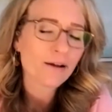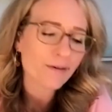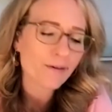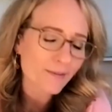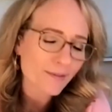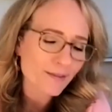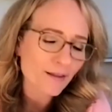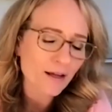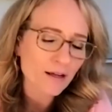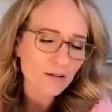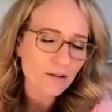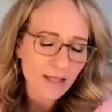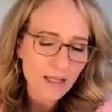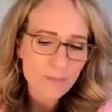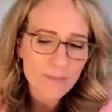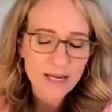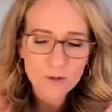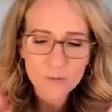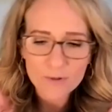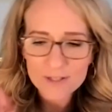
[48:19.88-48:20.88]
Luckily they
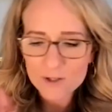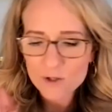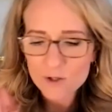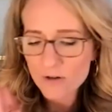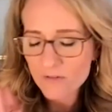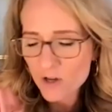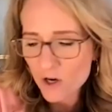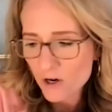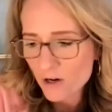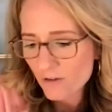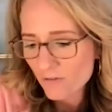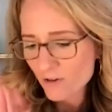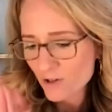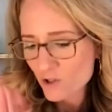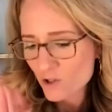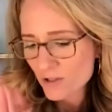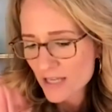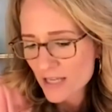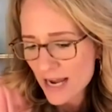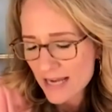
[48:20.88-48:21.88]
make ones that don't have the
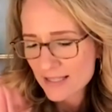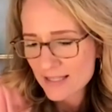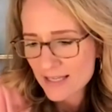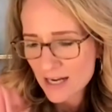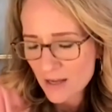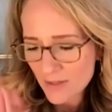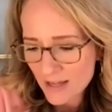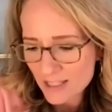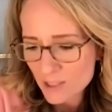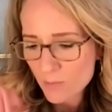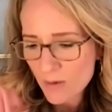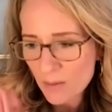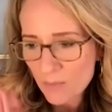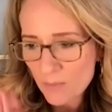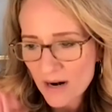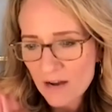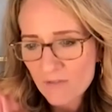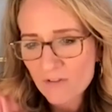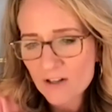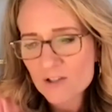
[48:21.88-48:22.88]
artificial dyes now. That's my
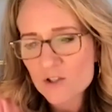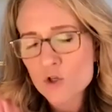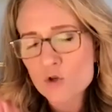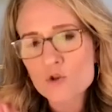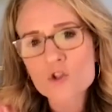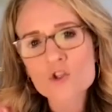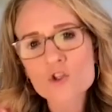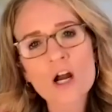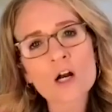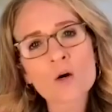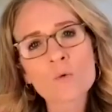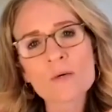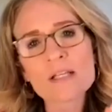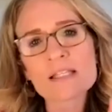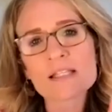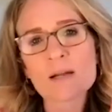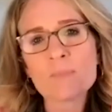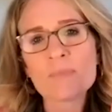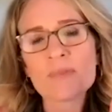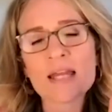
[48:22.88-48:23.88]
preference. You start with
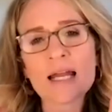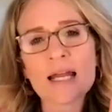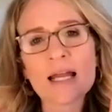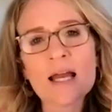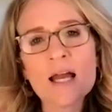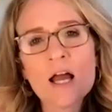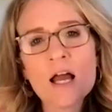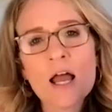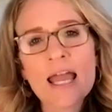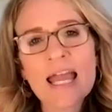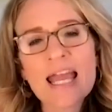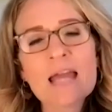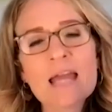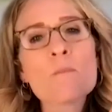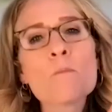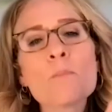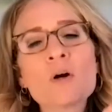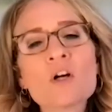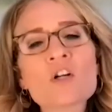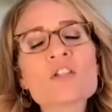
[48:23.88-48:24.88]
something
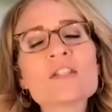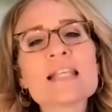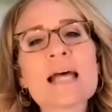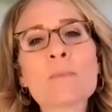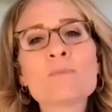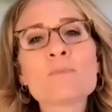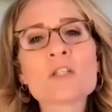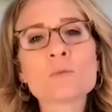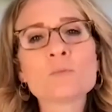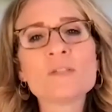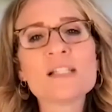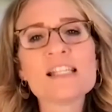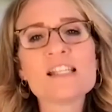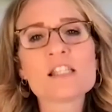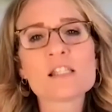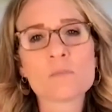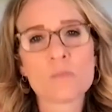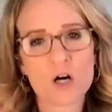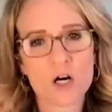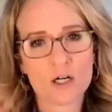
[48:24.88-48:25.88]
imperceptibly
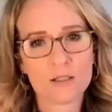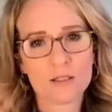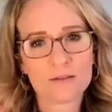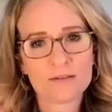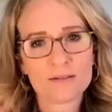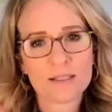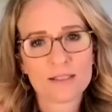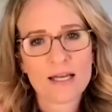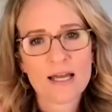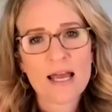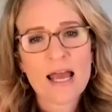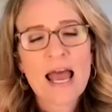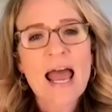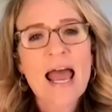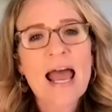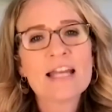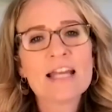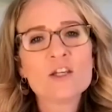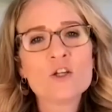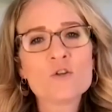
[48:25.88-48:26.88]
small,
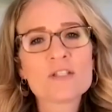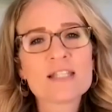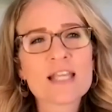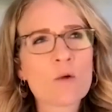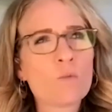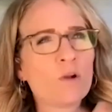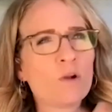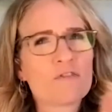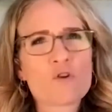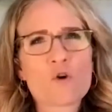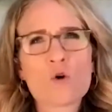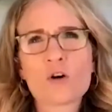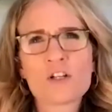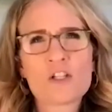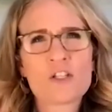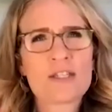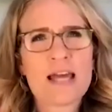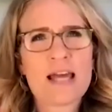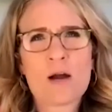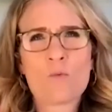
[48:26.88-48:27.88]
and you say, well, of
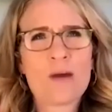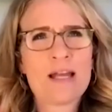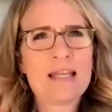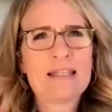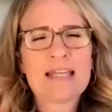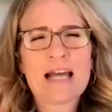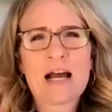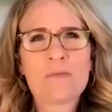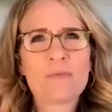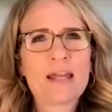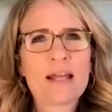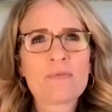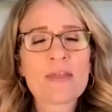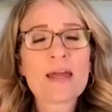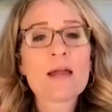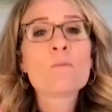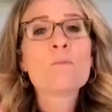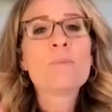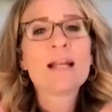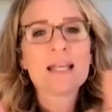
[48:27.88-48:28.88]
course that went down like
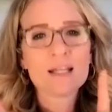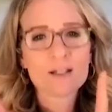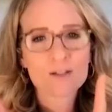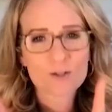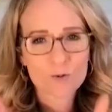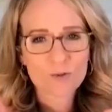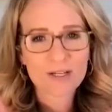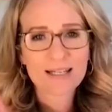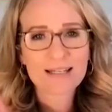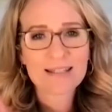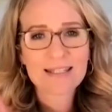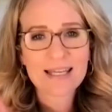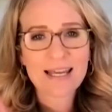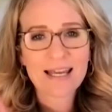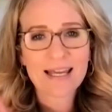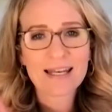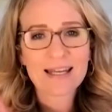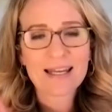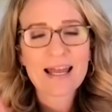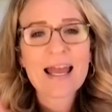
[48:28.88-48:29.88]
that, but here's what it
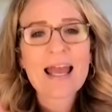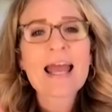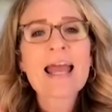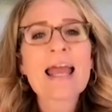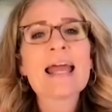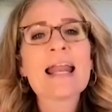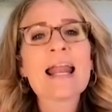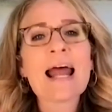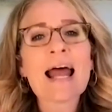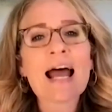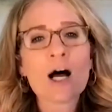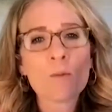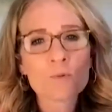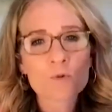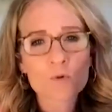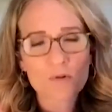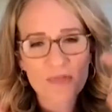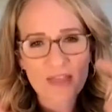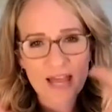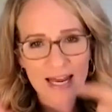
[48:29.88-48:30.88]
did. It helped
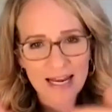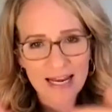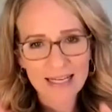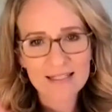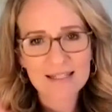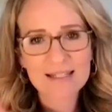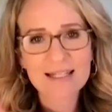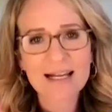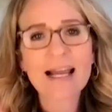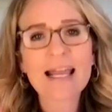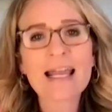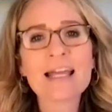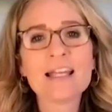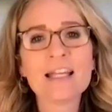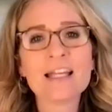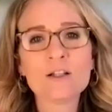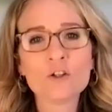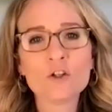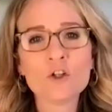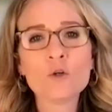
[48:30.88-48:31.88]
with that
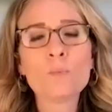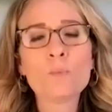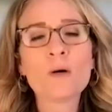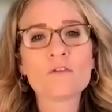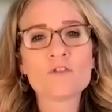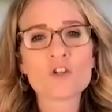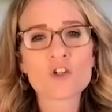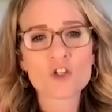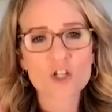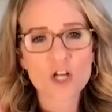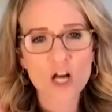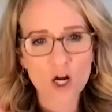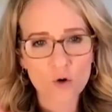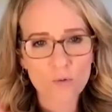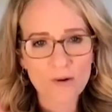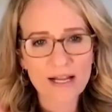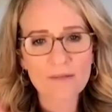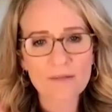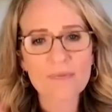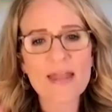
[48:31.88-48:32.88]
anxiety loop of
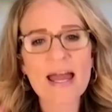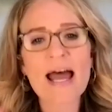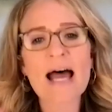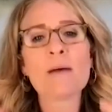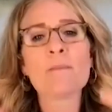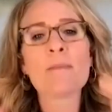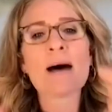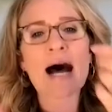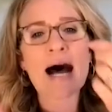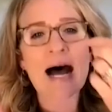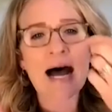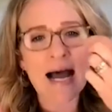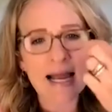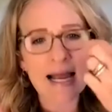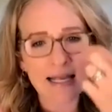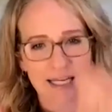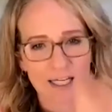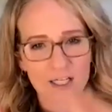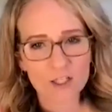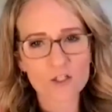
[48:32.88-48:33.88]
showing them,
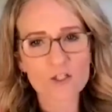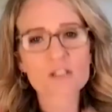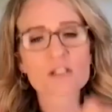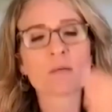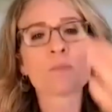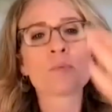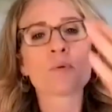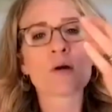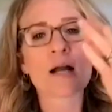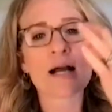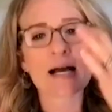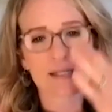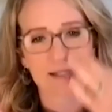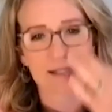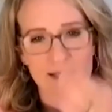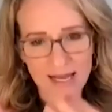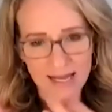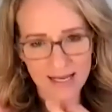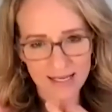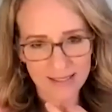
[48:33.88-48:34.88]
here's the
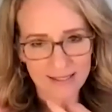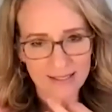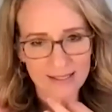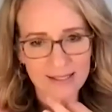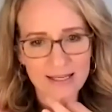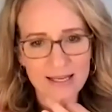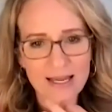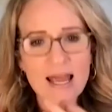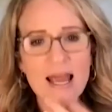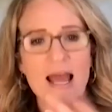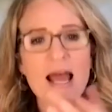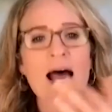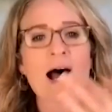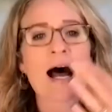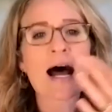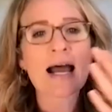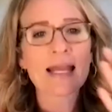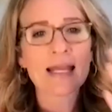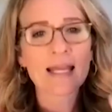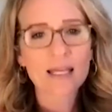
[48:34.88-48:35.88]
process.
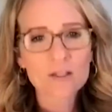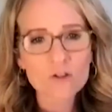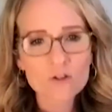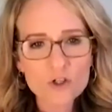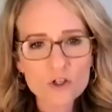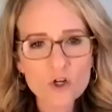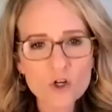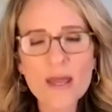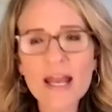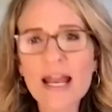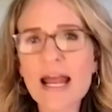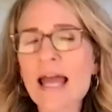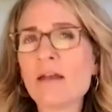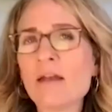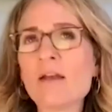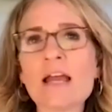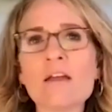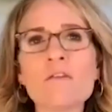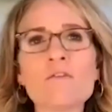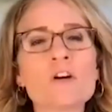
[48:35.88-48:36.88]
I can do it.
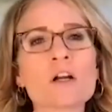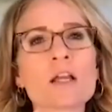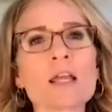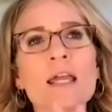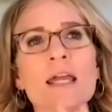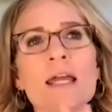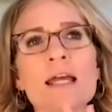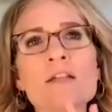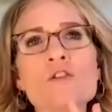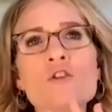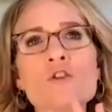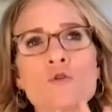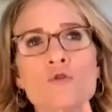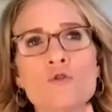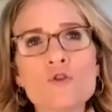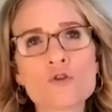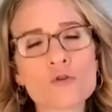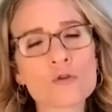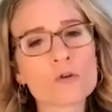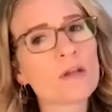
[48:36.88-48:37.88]
And for kids who
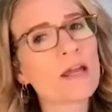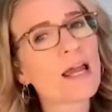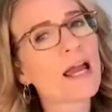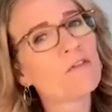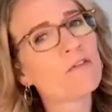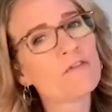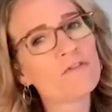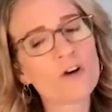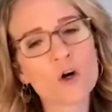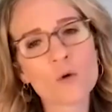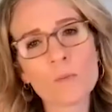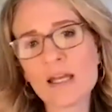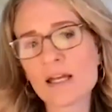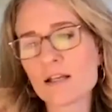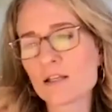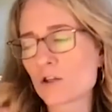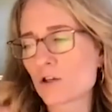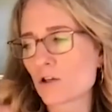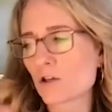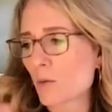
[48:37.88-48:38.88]
truly have
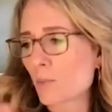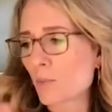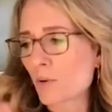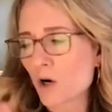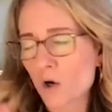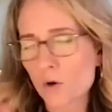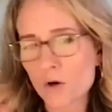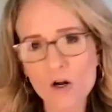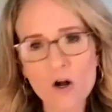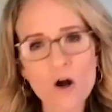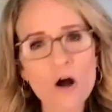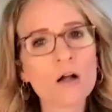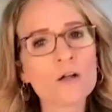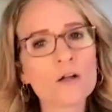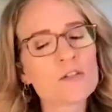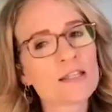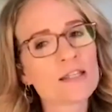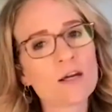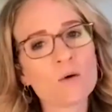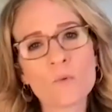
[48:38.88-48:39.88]
phobias, there are
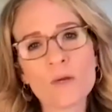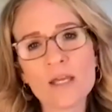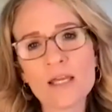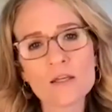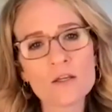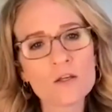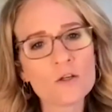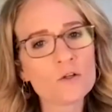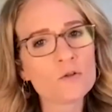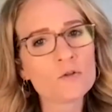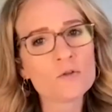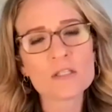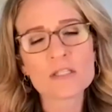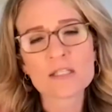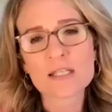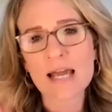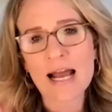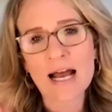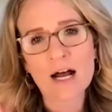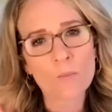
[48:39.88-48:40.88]
protocols that we use
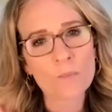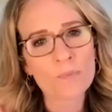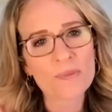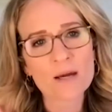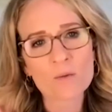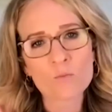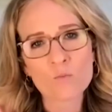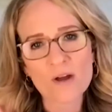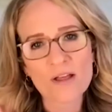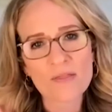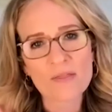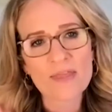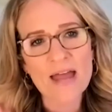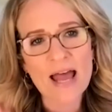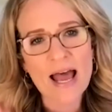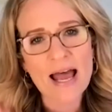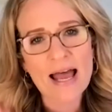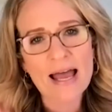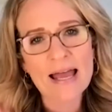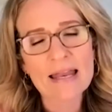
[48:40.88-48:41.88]
to help them with
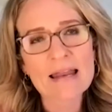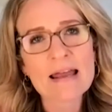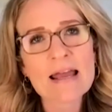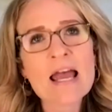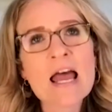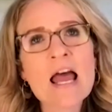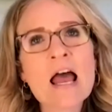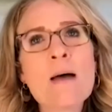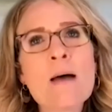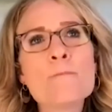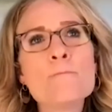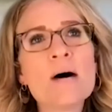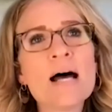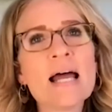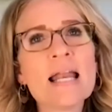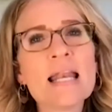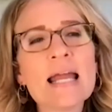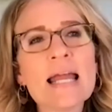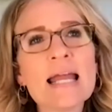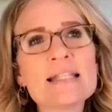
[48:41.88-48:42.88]
that.
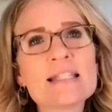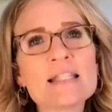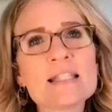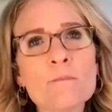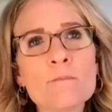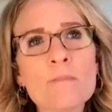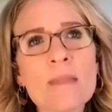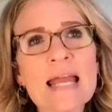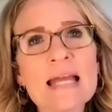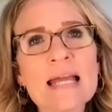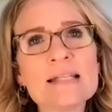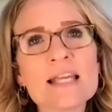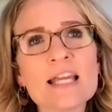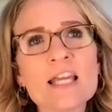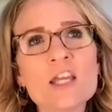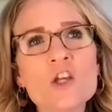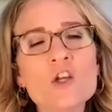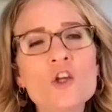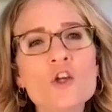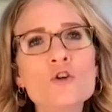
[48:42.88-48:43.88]
But it's amazing.
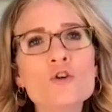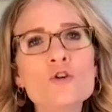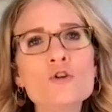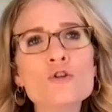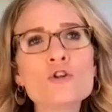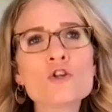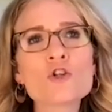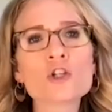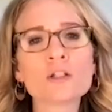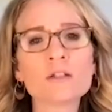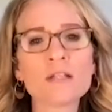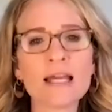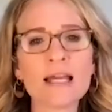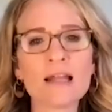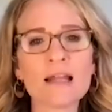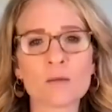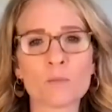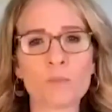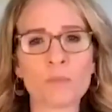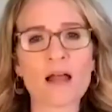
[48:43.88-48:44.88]
Usually
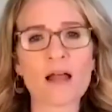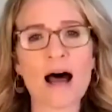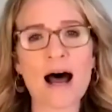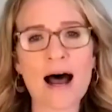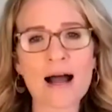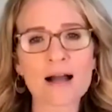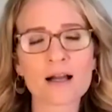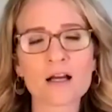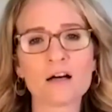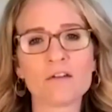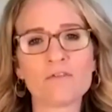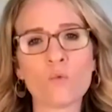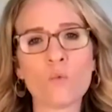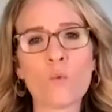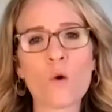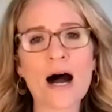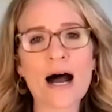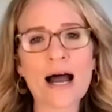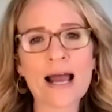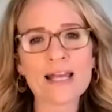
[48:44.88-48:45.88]
the block of
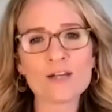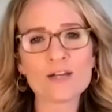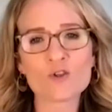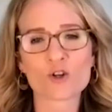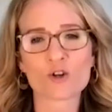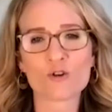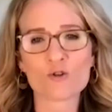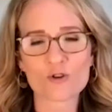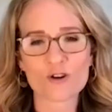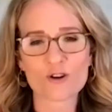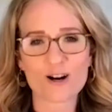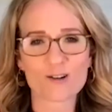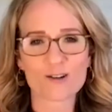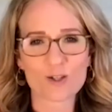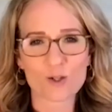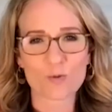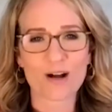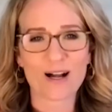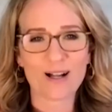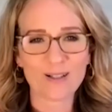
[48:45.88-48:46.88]
why children aren't
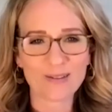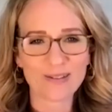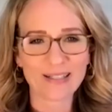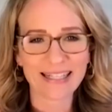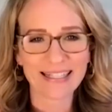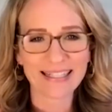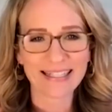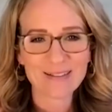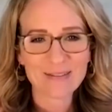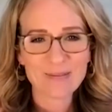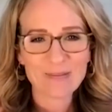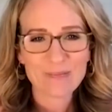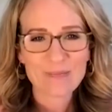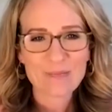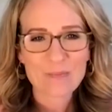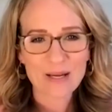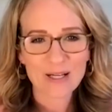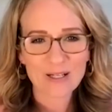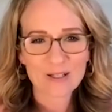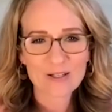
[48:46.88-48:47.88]
swallowing
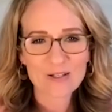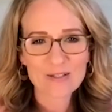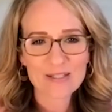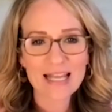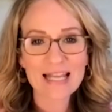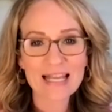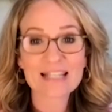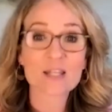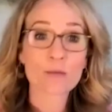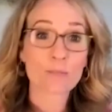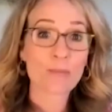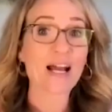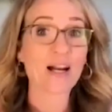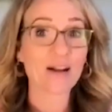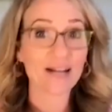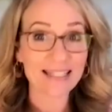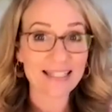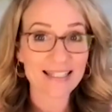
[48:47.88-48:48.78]
pills is the parent.